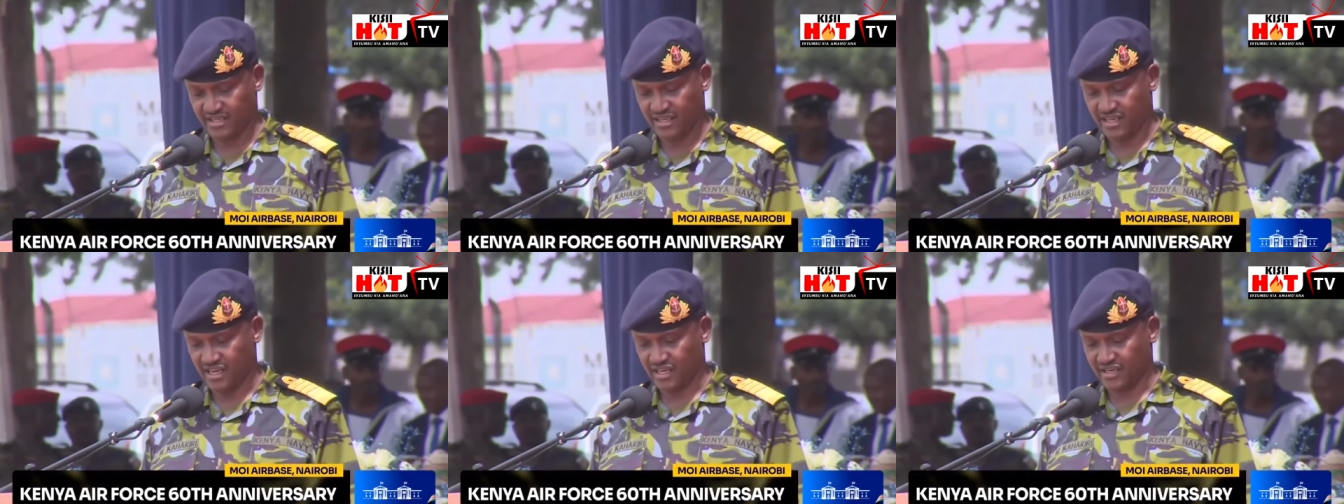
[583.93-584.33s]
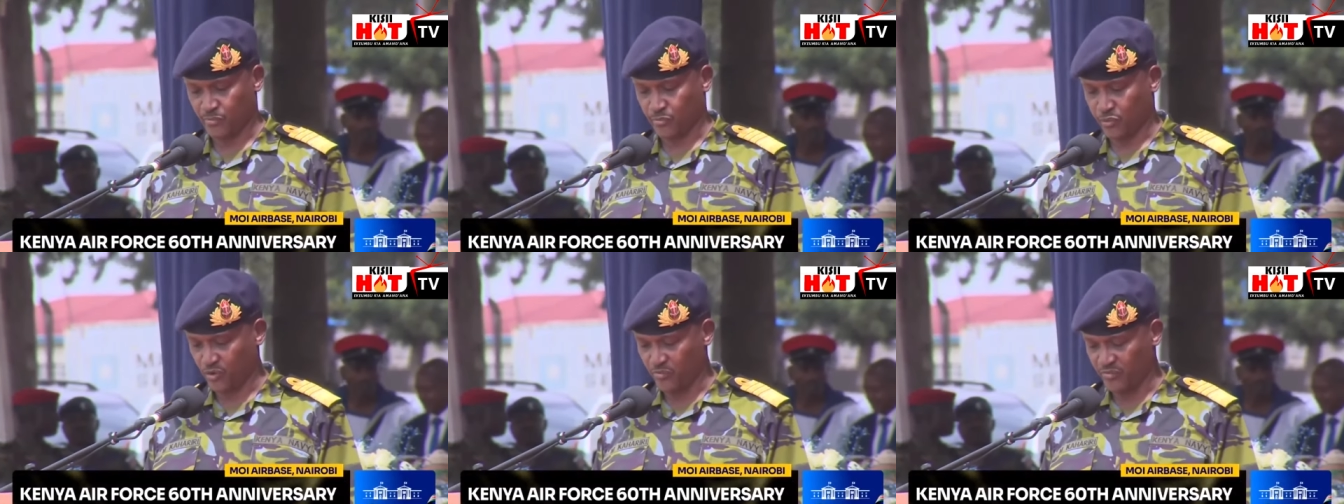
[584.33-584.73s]
are a
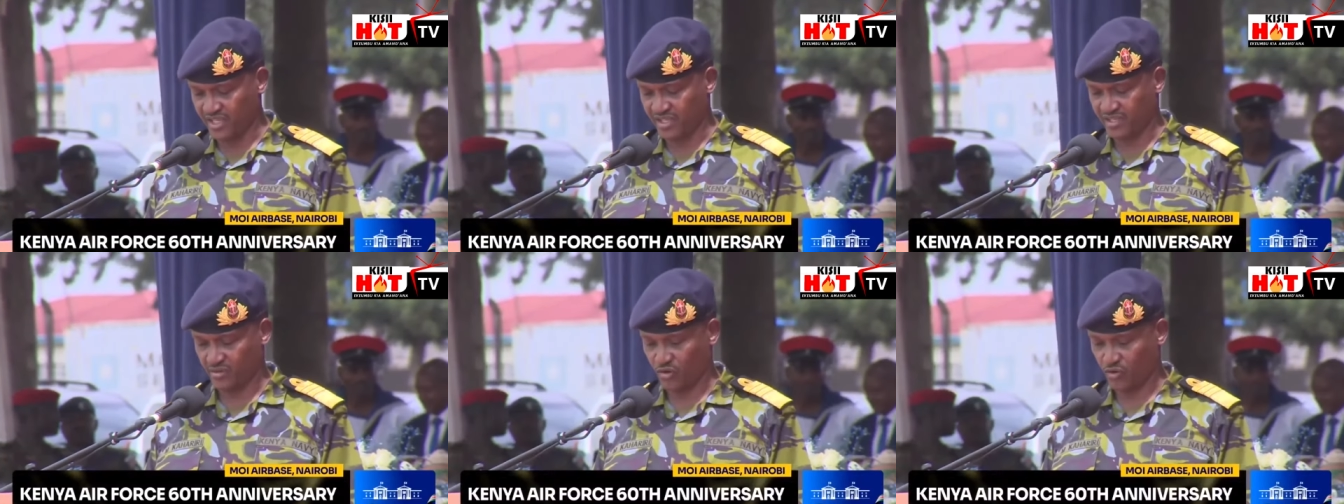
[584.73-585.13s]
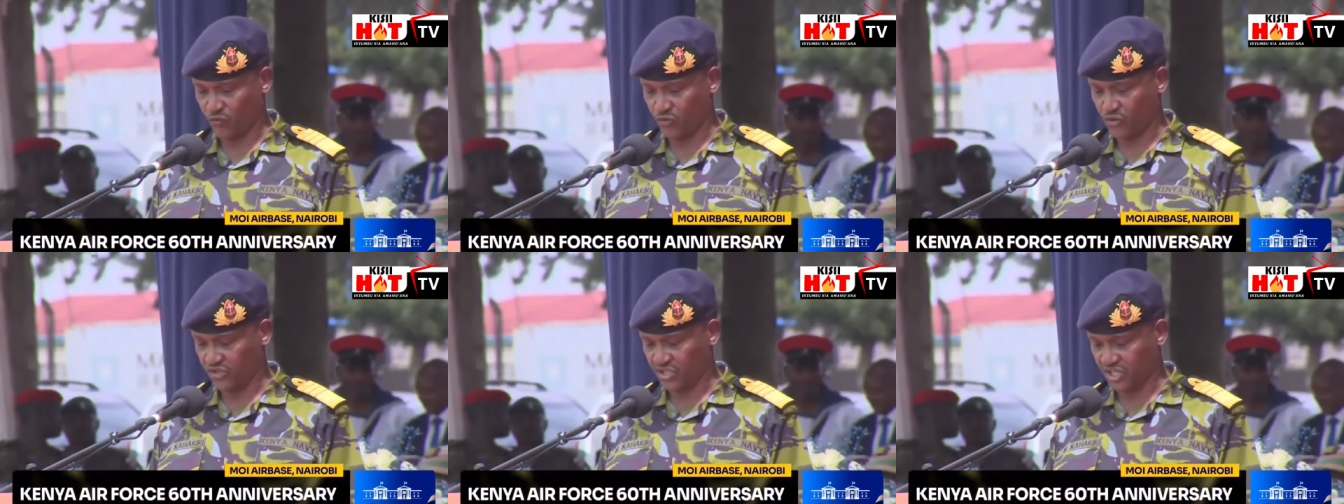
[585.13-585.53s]
promise of
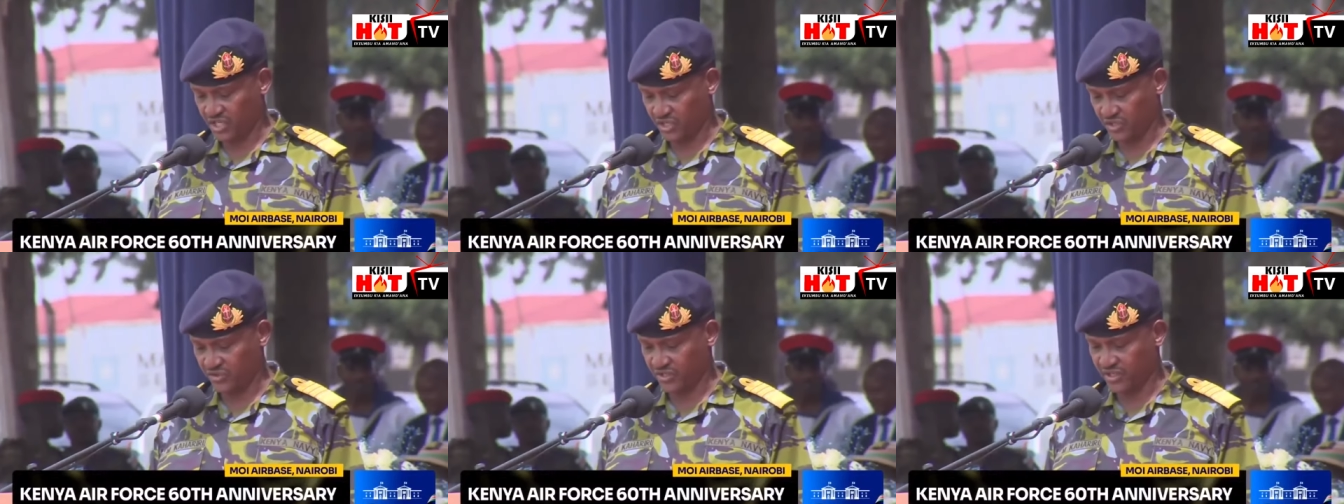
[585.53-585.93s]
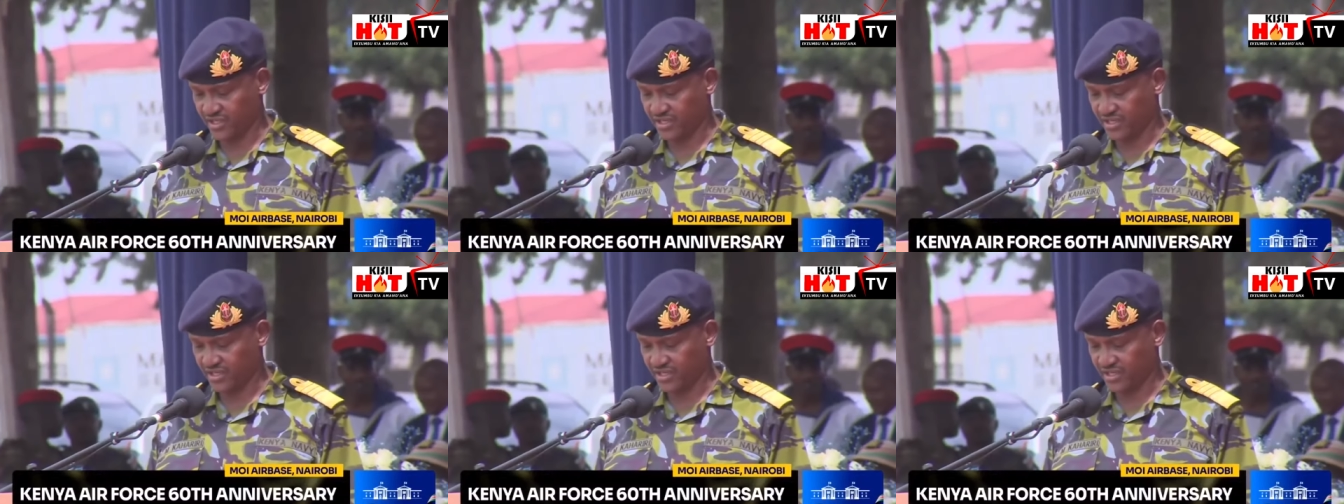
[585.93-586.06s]
continued